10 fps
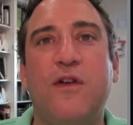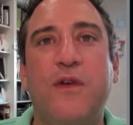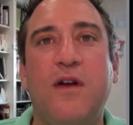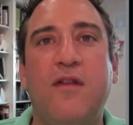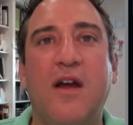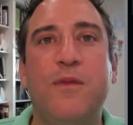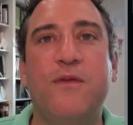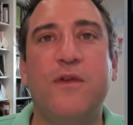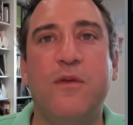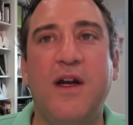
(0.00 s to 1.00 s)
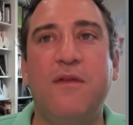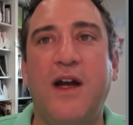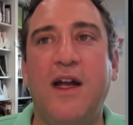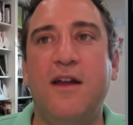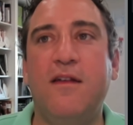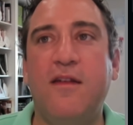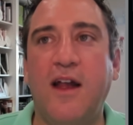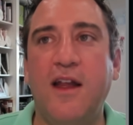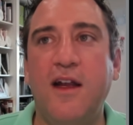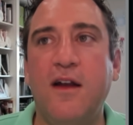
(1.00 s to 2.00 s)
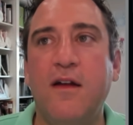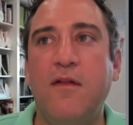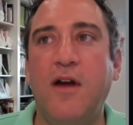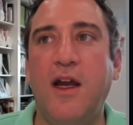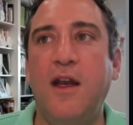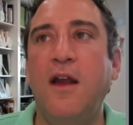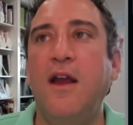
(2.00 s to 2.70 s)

for example, for Red Violet selling, right?